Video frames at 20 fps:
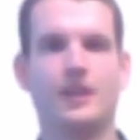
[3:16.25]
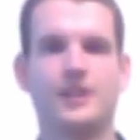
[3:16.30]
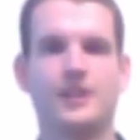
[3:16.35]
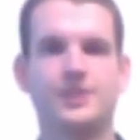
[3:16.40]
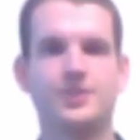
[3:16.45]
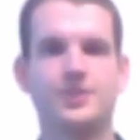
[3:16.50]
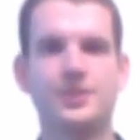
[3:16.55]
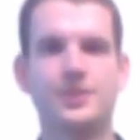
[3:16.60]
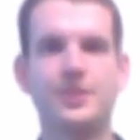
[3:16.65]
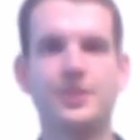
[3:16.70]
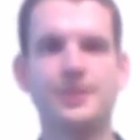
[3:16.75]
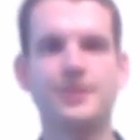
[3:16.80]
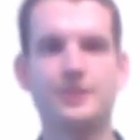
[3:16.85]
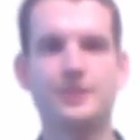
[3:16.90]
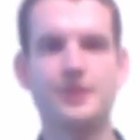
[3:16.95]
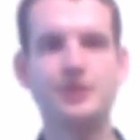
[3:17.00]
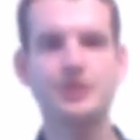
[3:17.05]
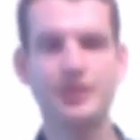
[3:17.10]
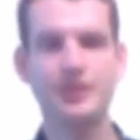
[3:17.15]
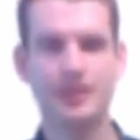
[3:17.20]
Let's take a
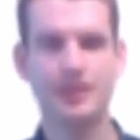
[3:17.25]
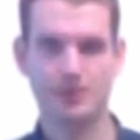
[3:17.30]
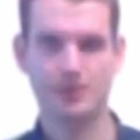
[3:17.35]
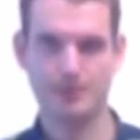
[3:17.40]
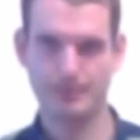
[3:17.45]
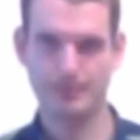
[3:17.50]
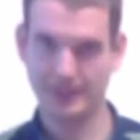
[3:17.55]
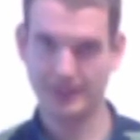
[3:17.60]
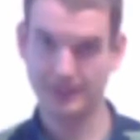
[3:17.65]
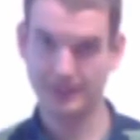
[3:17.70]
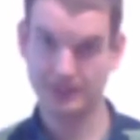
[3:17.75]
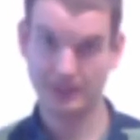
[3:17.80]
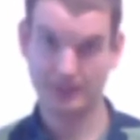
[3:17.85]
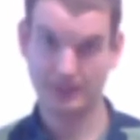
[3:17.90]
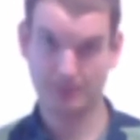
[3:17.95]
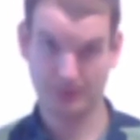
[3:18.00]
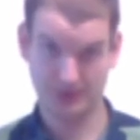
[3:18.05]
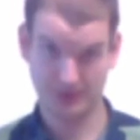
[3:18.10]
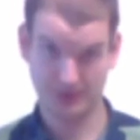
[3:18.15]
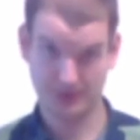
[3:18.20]
look at the
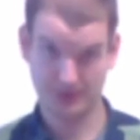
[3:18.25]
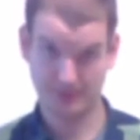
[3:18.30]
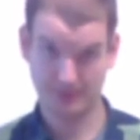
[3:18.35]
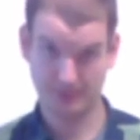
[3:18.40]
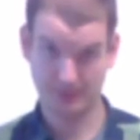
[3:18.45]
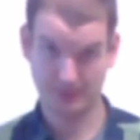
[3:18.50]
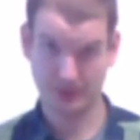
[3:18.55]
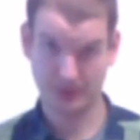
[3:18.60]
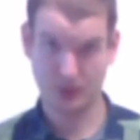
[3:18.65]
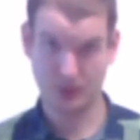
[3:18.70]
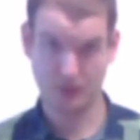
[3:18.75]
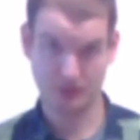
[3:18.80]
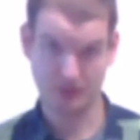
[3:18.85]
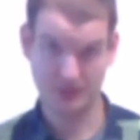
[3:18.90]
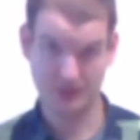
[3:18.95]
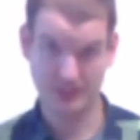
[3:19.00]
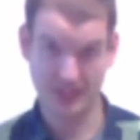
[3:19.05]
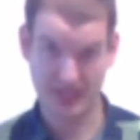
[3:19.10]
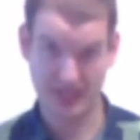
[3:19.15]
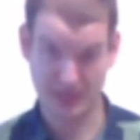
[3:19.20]
basic principle of
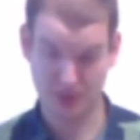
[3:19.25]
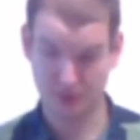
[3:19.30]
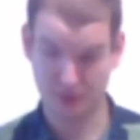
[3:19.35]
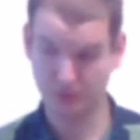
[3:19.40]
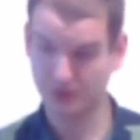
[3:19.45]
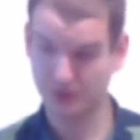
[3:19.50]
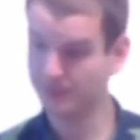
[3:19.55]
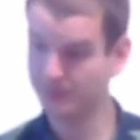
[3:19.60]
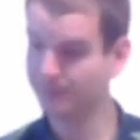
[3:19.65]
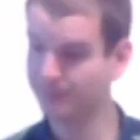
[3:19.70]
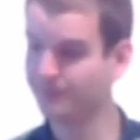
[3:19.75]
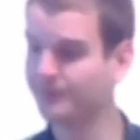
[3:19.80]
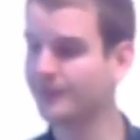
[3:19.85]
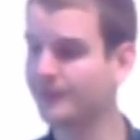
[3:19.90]
a diode.